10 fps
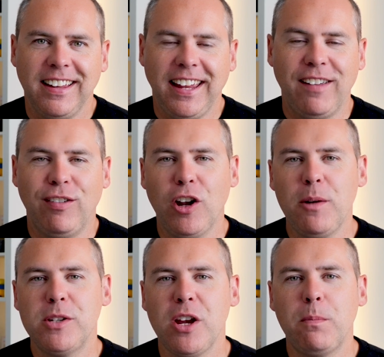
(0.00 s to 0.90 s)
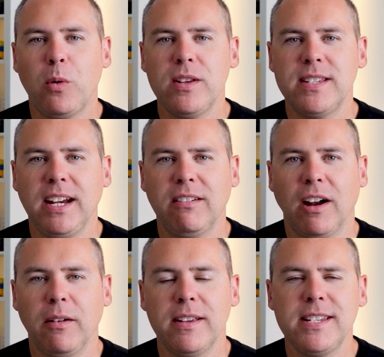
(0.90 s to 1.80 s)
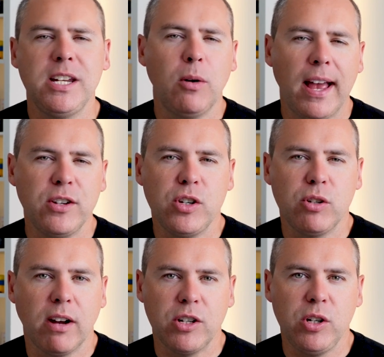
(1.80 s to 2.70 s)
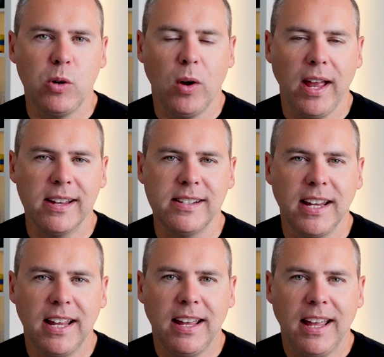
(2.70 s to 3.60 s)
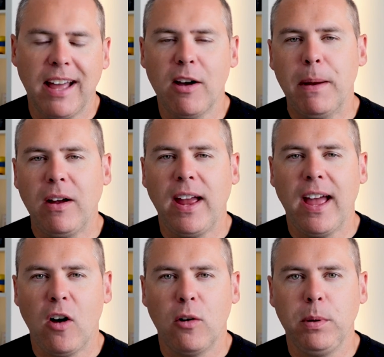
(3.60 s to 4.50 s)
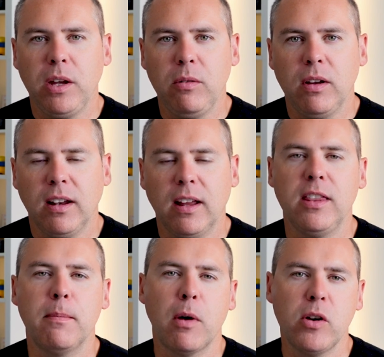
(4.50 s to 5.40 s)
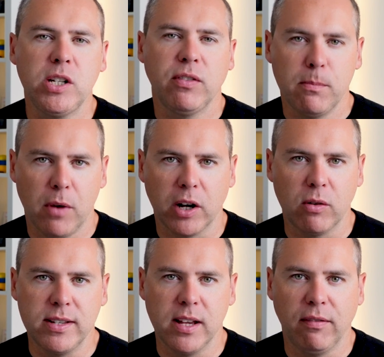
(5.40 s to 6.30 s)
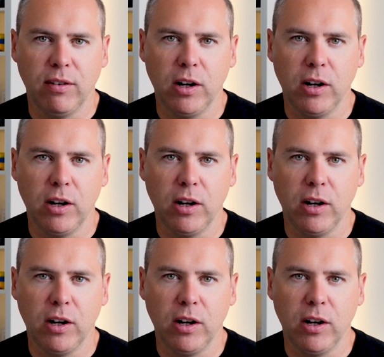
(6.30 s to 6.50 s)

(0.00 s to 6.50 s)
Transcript: If Loop 2.0 still has you scratching your head, how about I help you learn the most from Microsoft